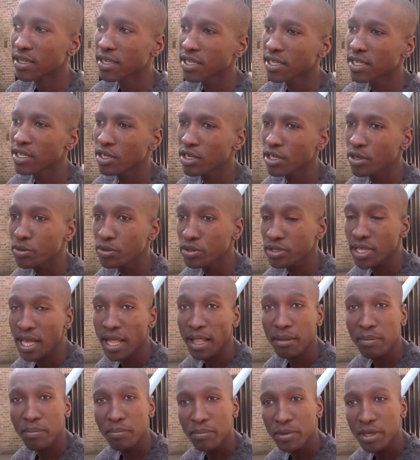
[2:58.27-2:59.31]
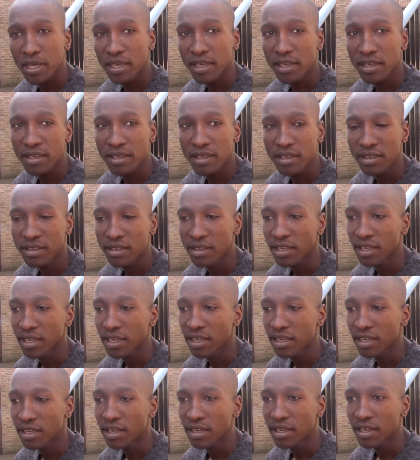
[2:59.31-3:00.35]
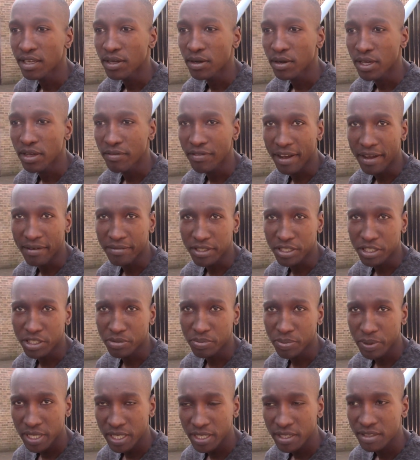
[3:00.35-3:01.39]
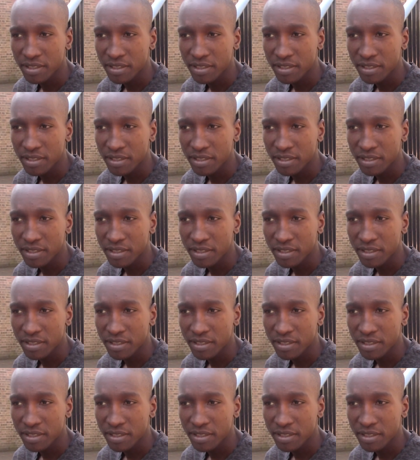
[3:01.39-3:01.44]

you know, it would help me if I have the speed, mm